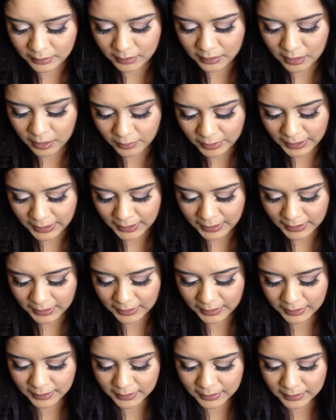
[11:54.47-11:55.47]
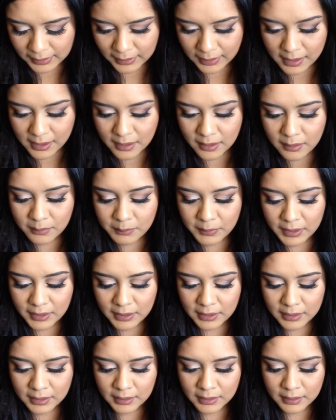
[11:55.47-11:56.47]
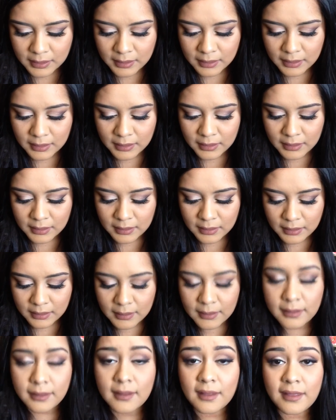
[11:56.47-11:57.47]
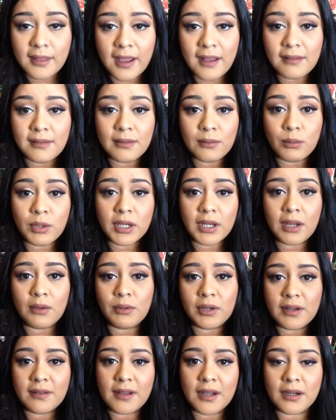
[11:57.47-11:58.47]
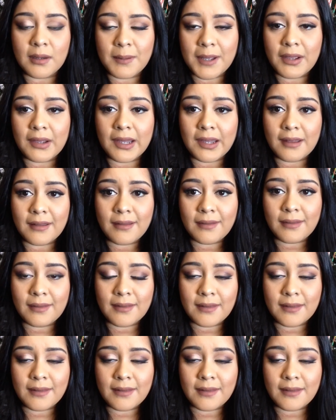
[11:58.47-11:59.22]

Okay, the last one I want to talk about is